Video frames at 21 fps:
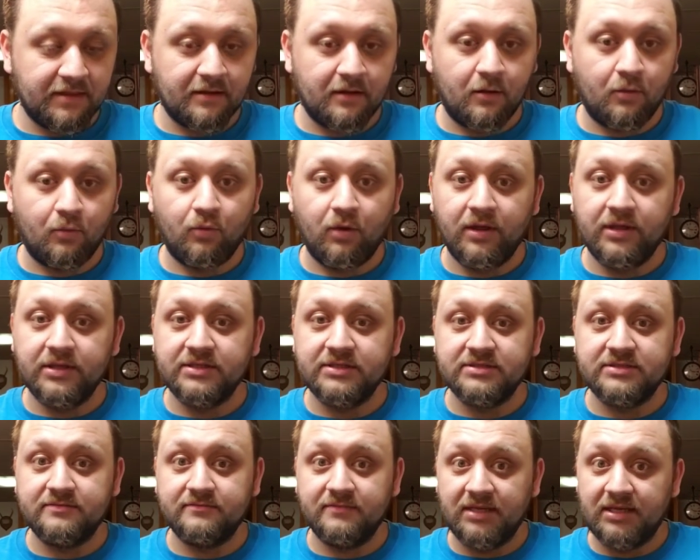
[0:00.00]

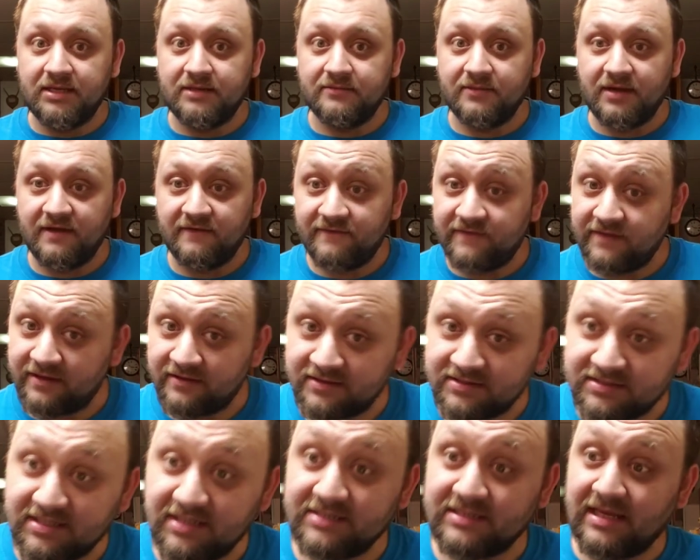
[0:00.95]
was me and my
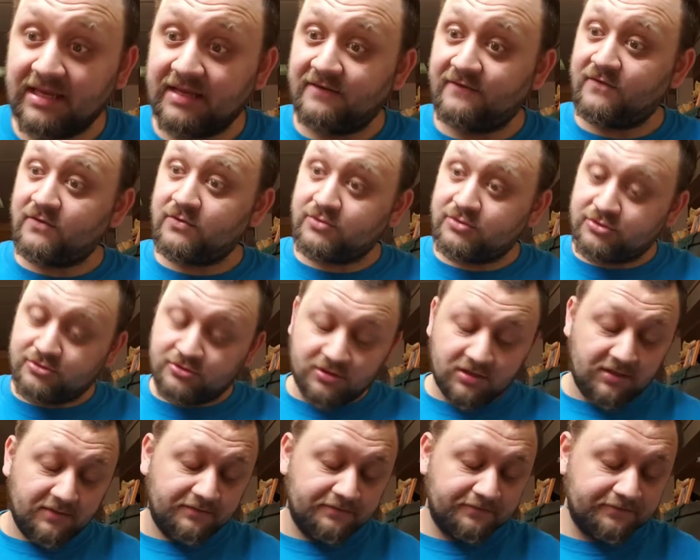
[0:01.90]
fiance's anniversary.